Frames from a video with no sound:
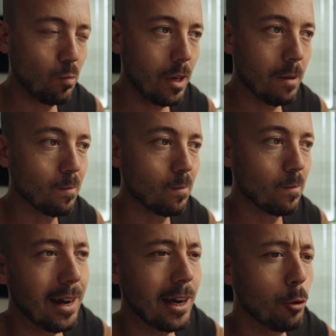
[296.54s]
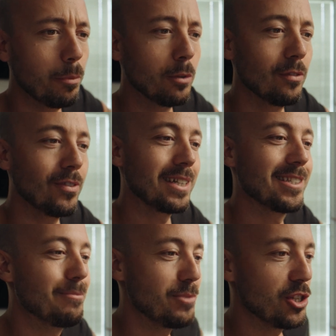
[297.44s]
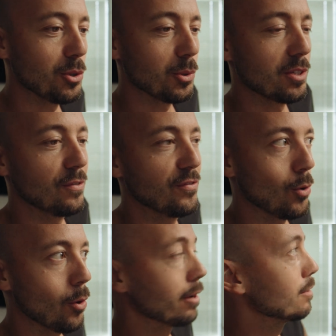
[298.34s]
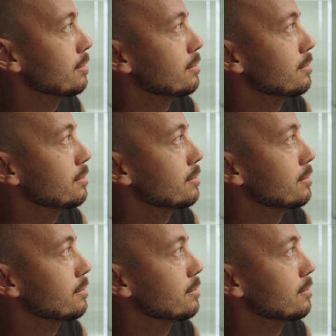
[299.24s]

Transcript: I hope you'll find some use for